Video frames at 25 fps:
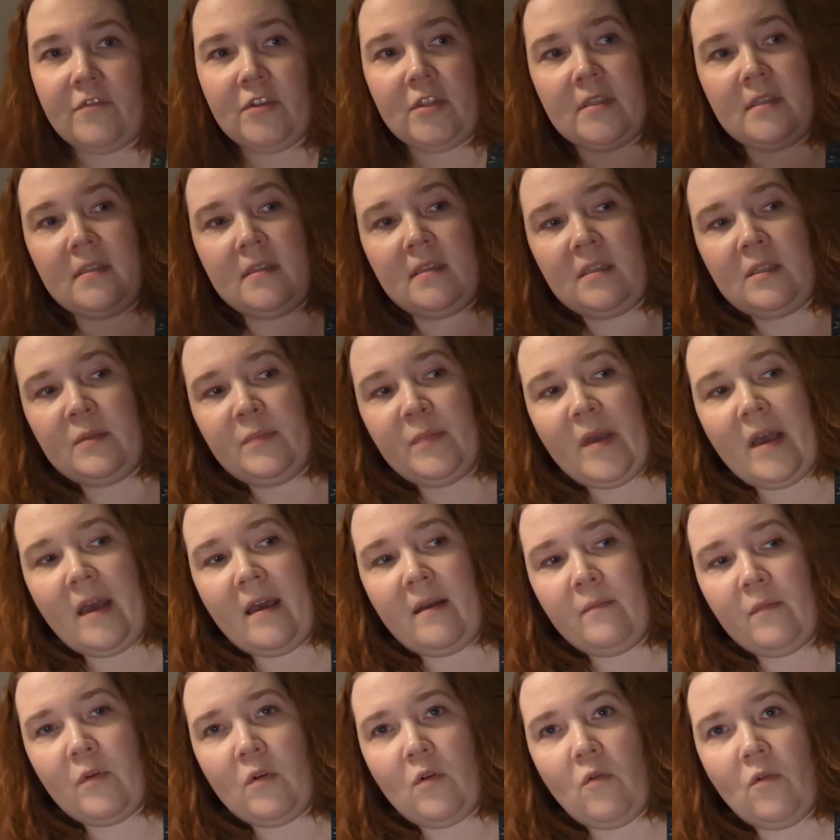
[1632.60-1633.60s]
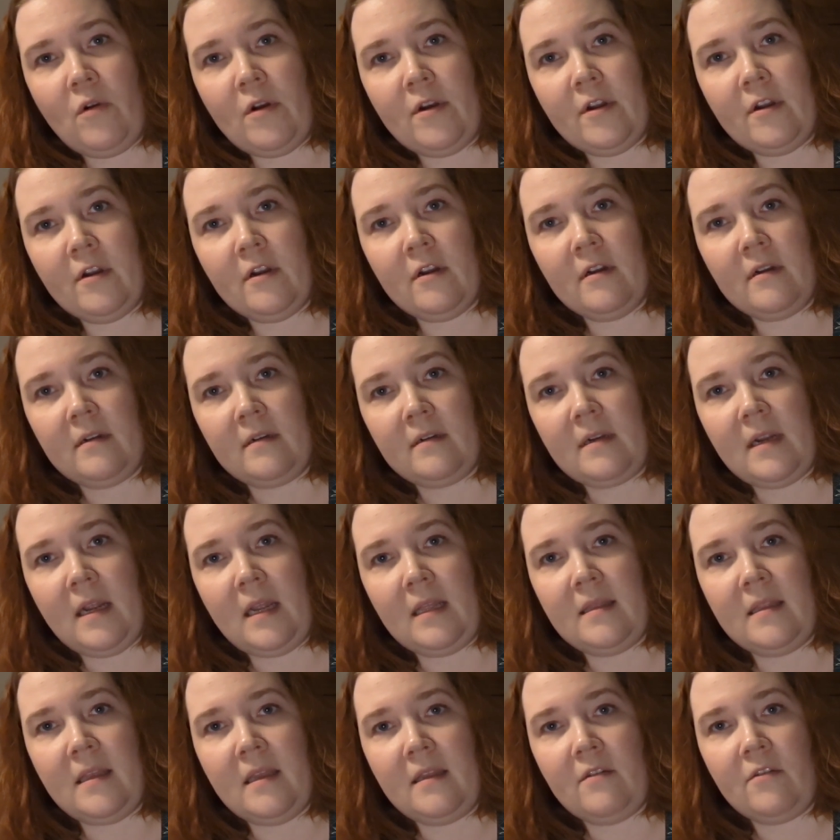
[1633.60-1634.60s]
just this bottom corner
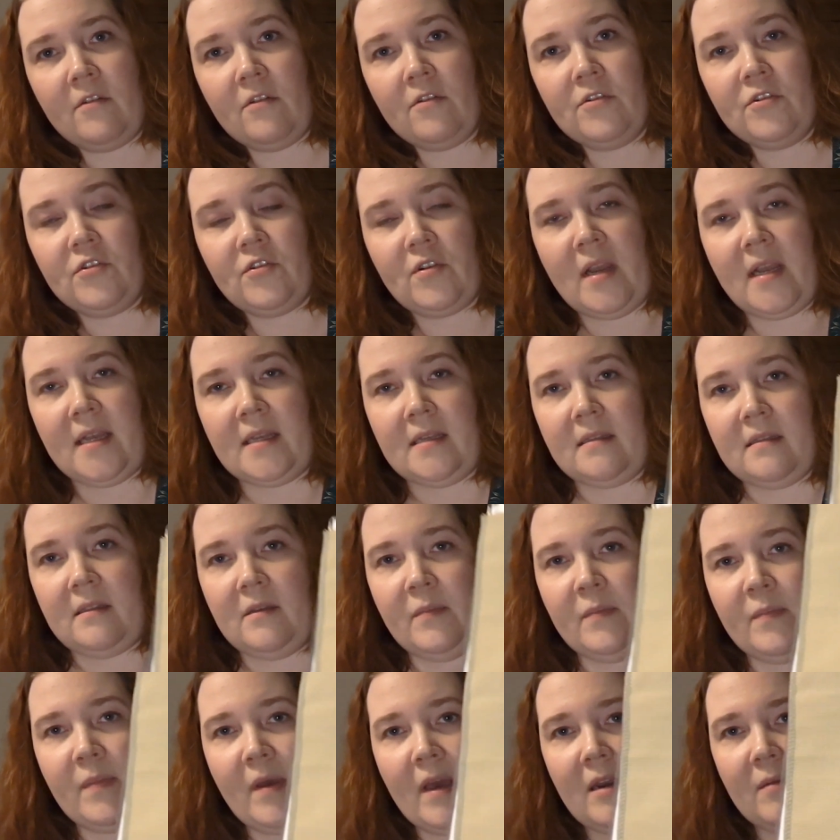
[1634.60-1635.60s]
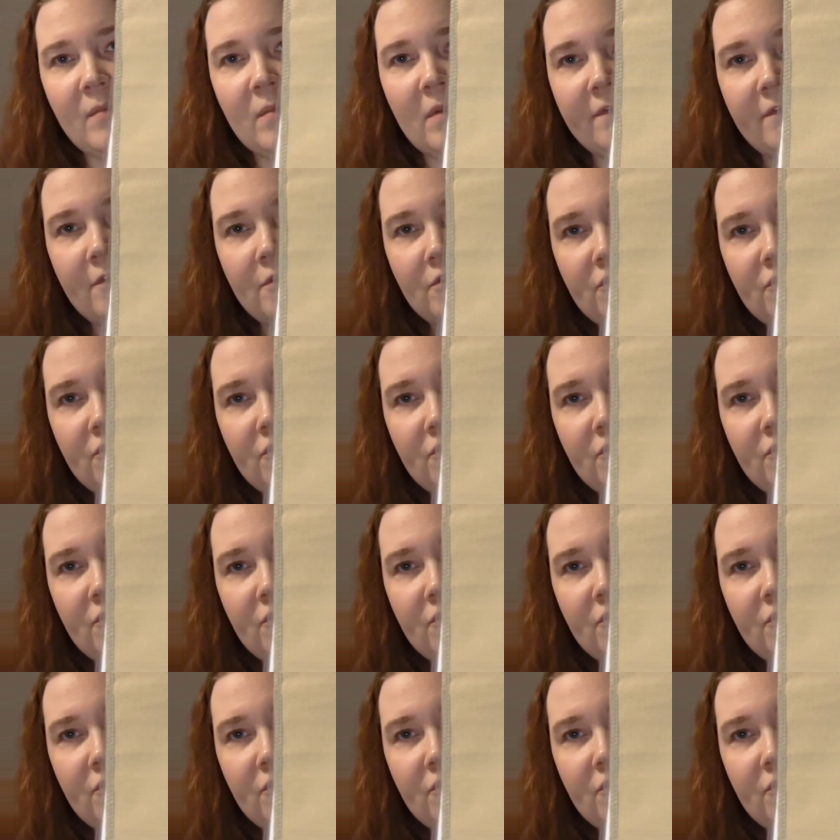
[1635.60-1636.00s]
and then the bottom of her